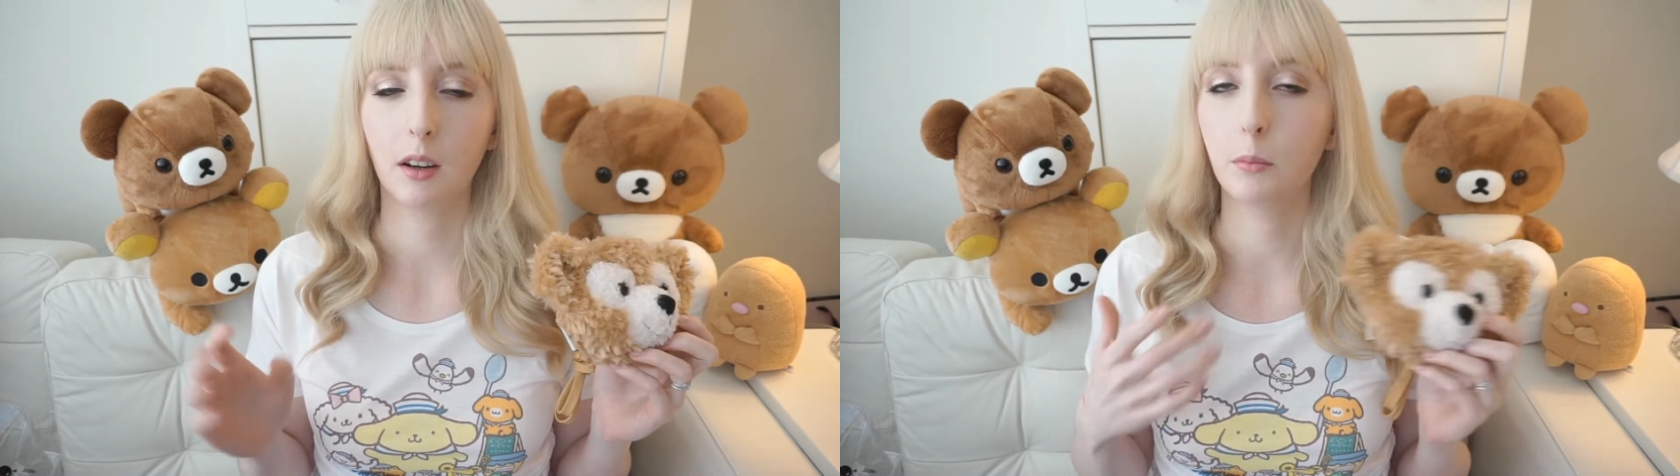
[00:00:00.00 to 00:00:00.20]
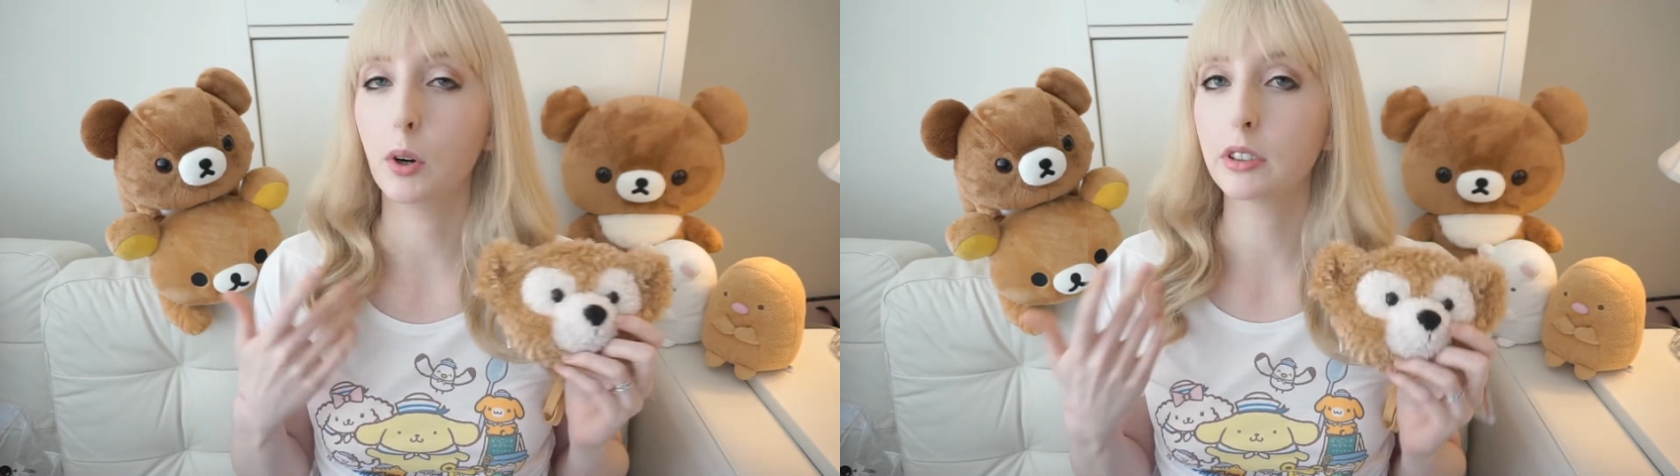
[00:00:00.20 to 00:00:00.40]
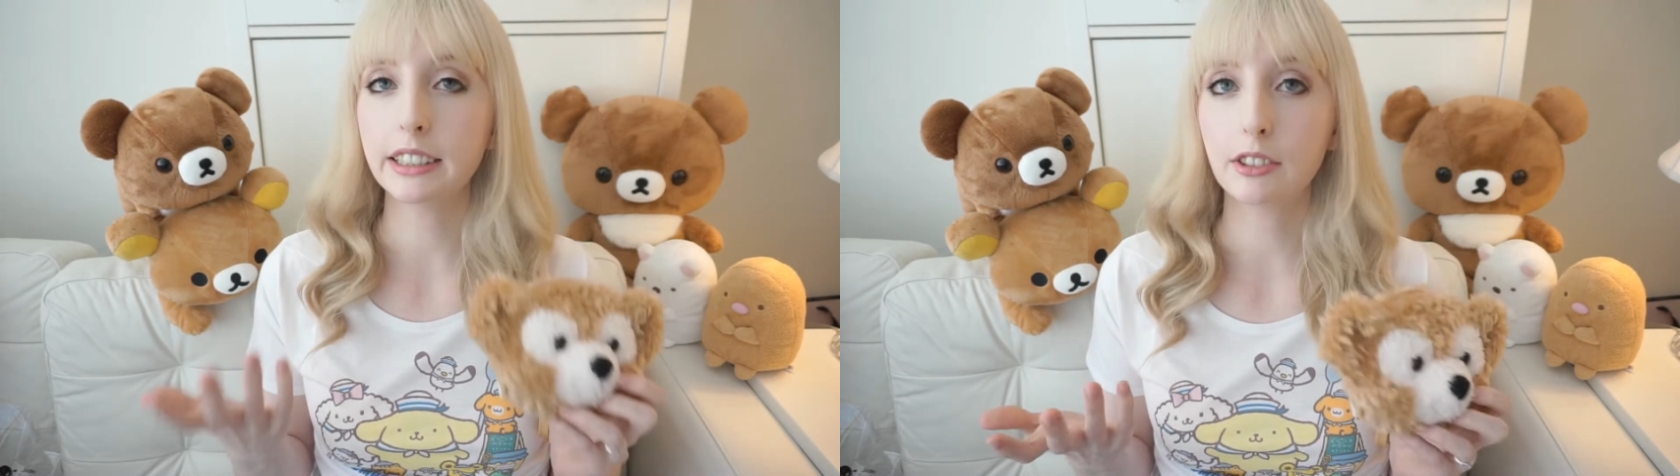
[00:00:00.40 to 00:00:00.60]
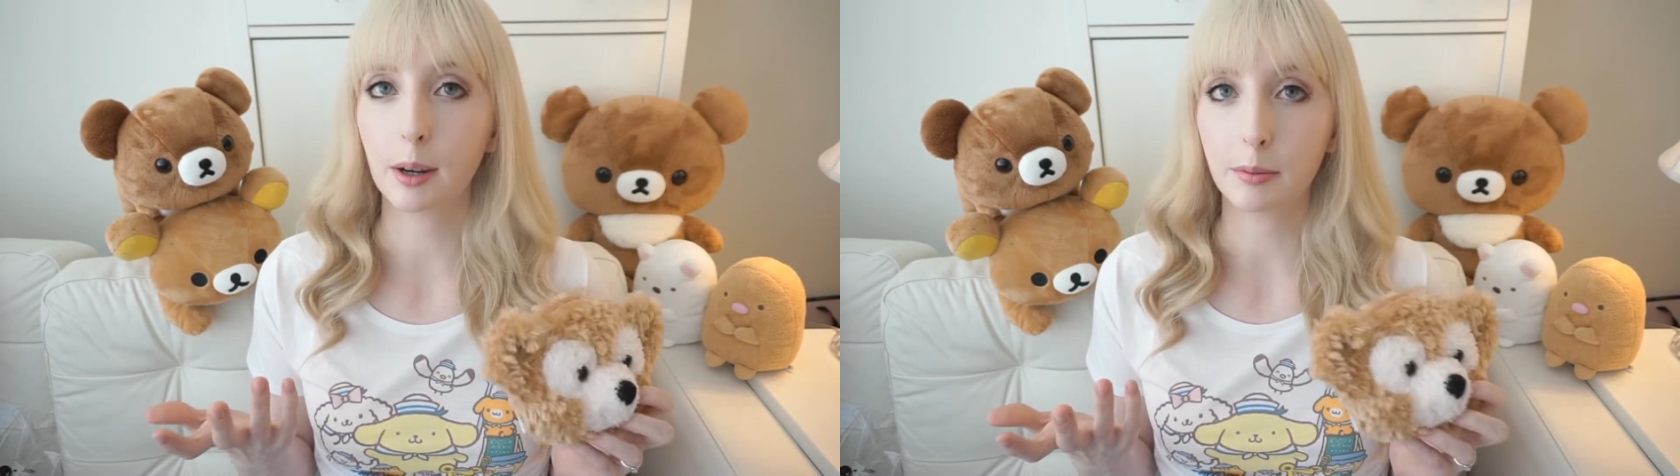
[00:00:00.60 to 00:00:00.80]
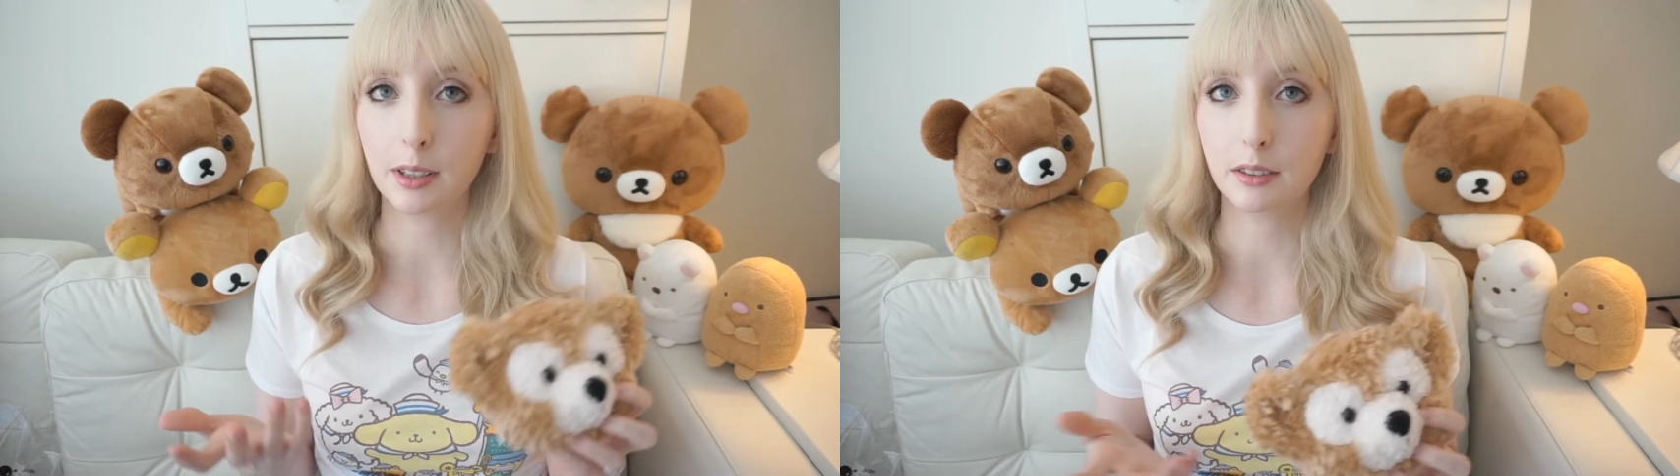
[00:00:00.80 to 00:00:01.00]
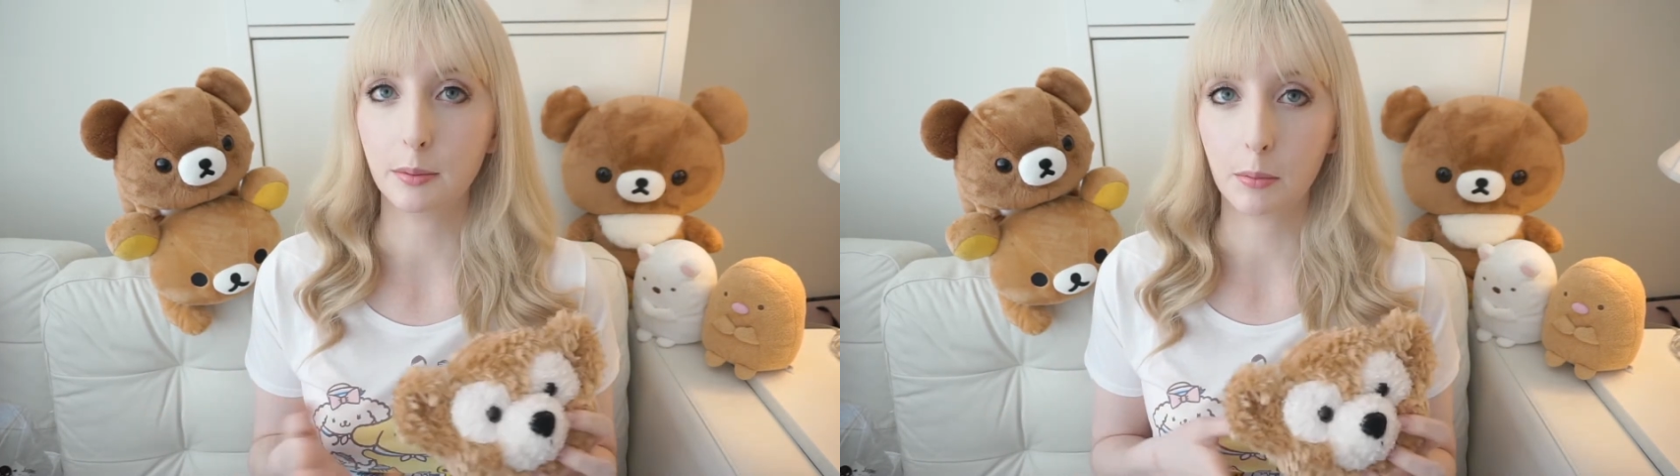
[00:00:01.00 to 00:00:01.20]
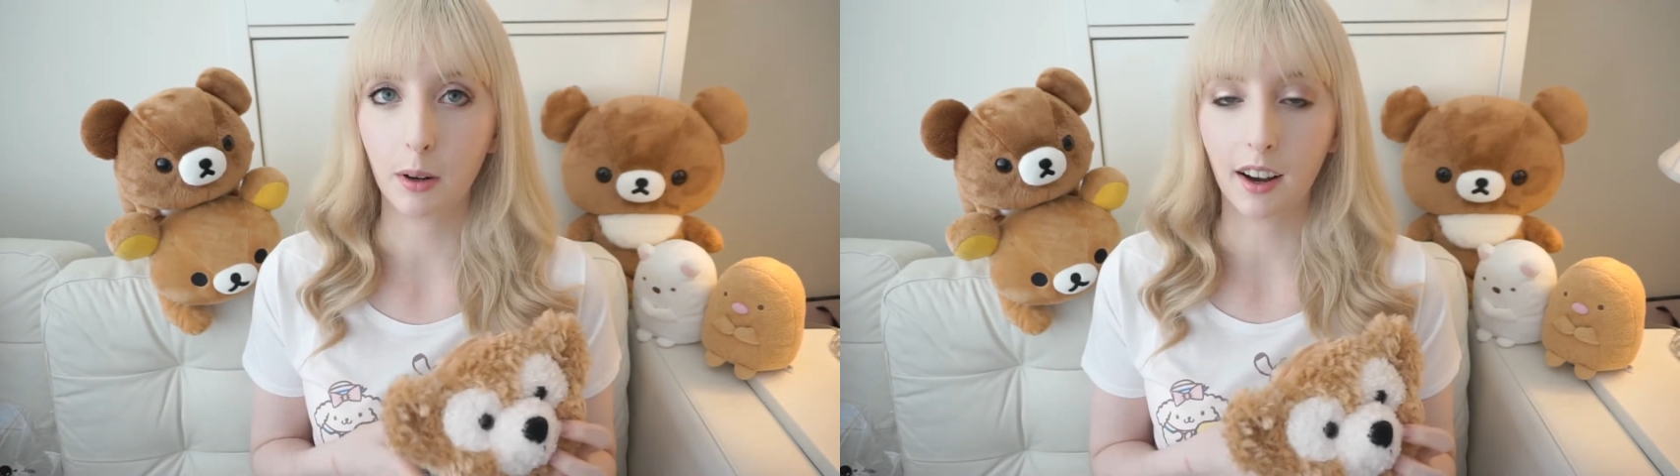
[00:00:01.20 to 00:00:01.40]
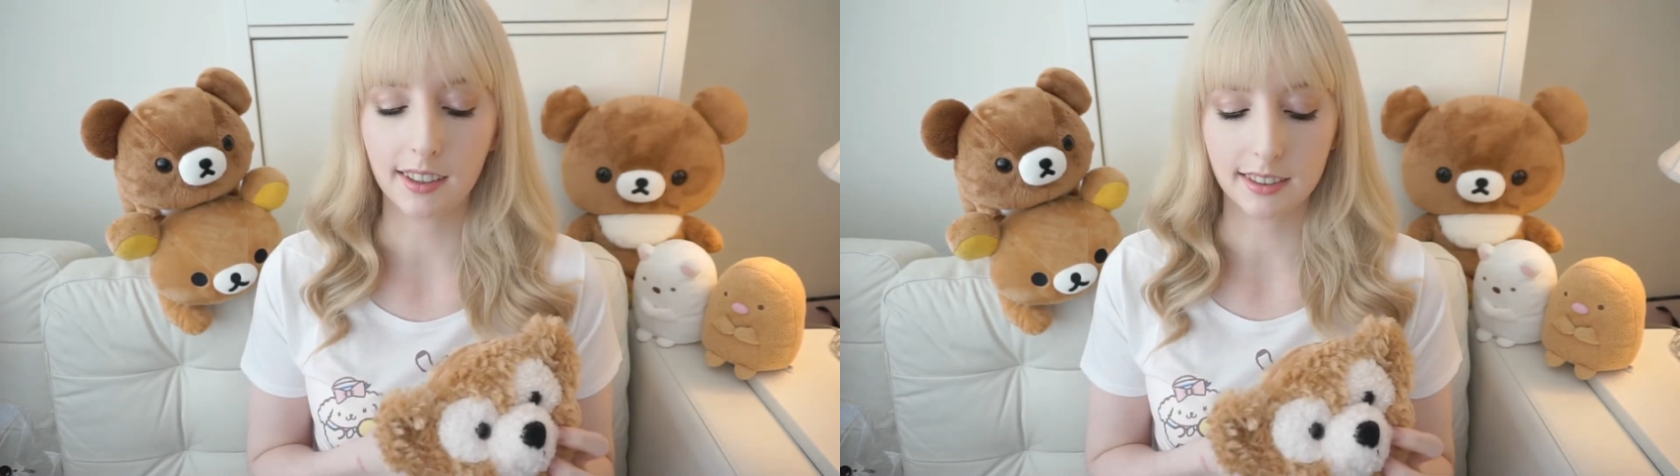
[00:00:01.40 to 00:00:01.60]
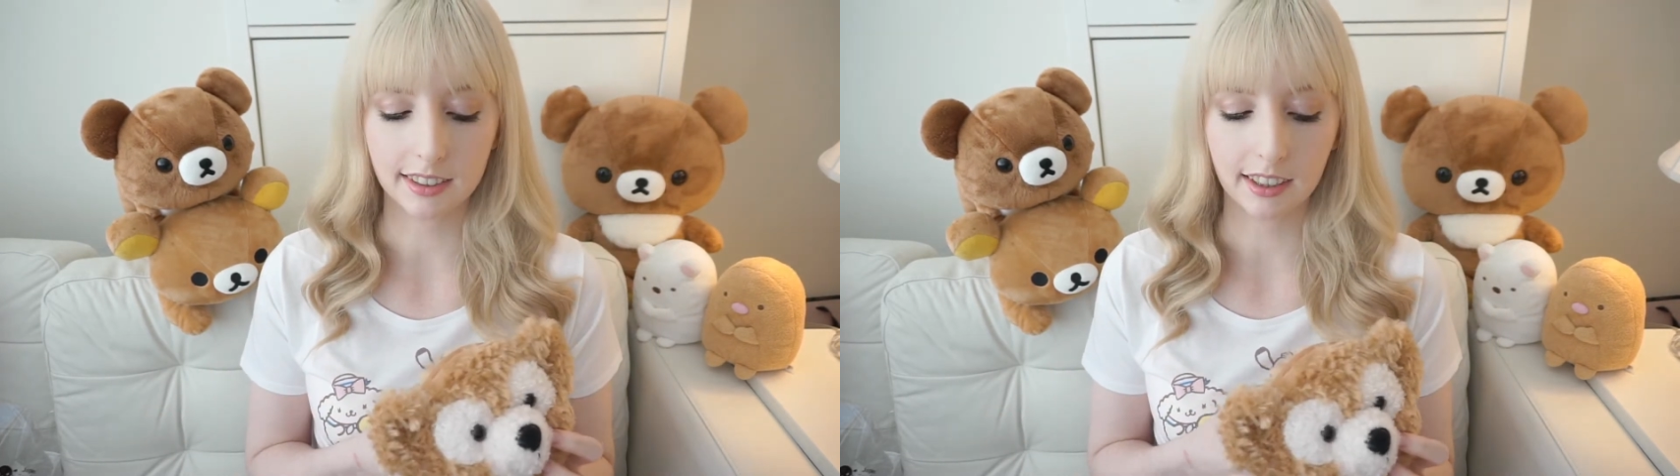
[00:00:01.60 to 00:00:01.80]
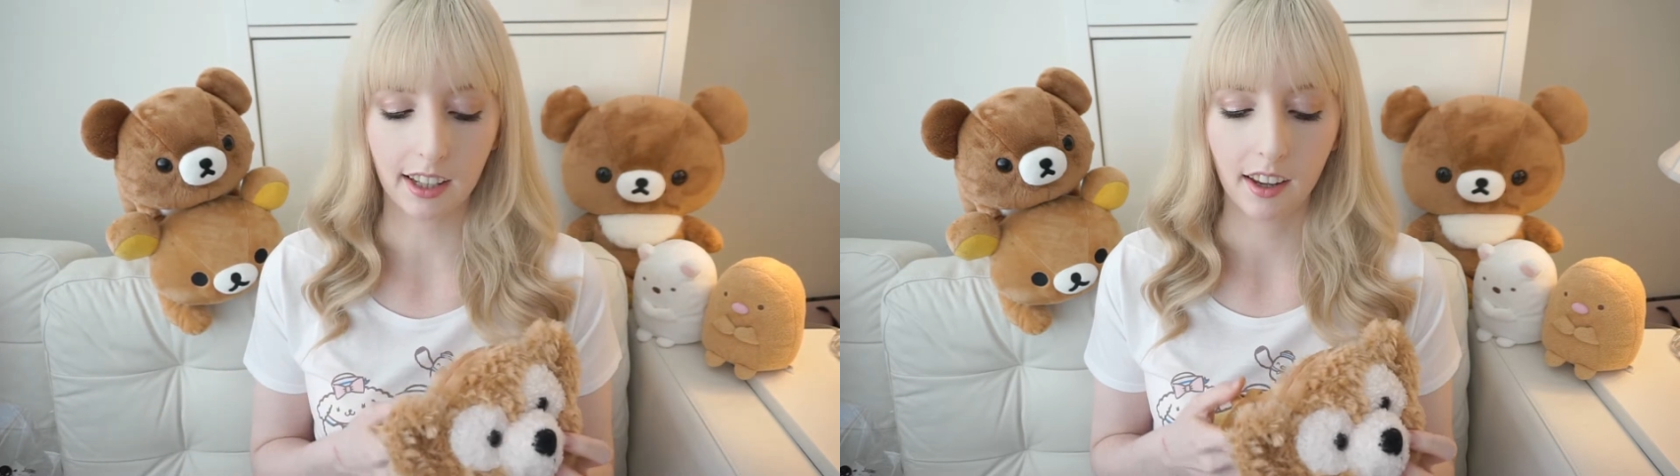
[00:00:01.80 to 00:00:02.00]
mostly Japanese people,
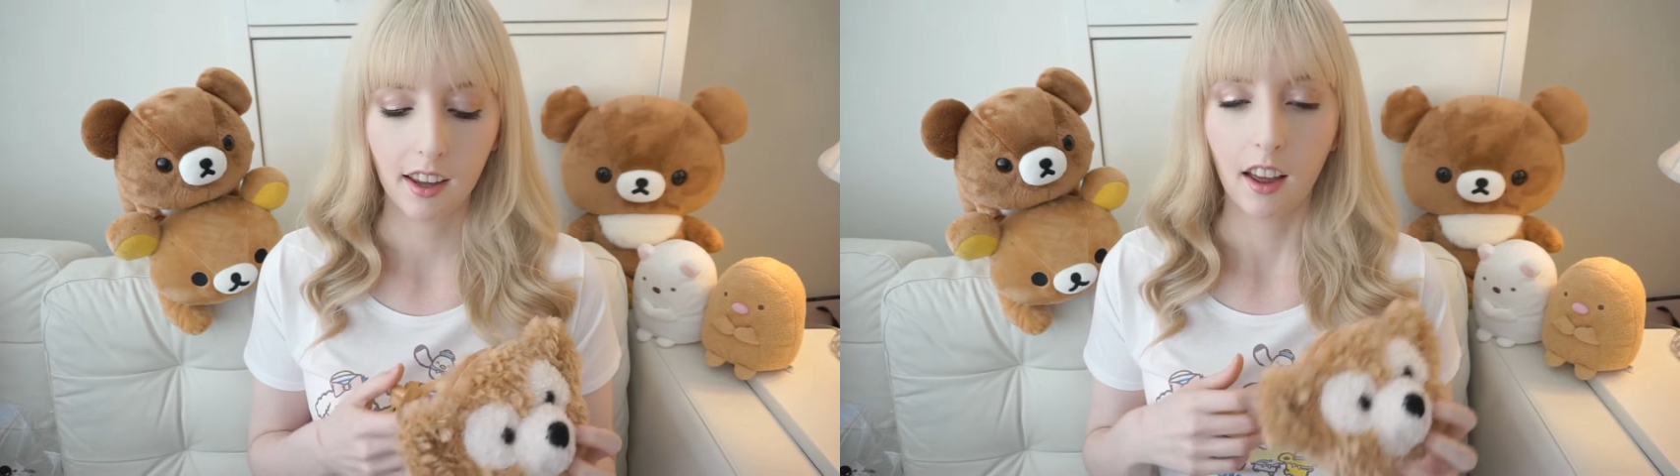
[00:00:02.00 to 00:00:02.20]
honestly,